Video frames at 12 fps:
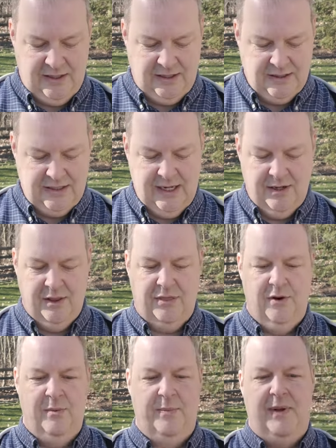You can see on the
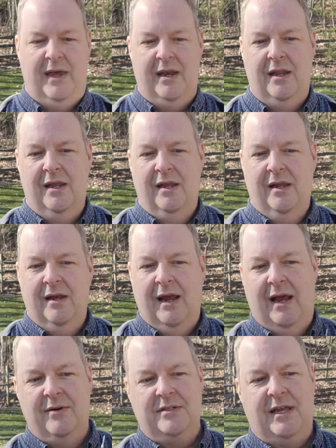Thermapen
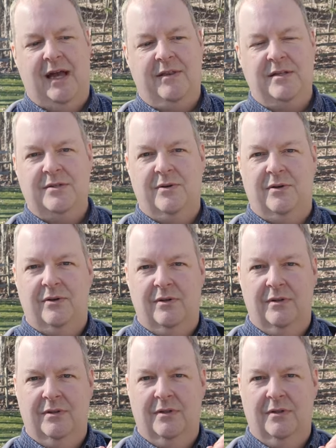how it's got this little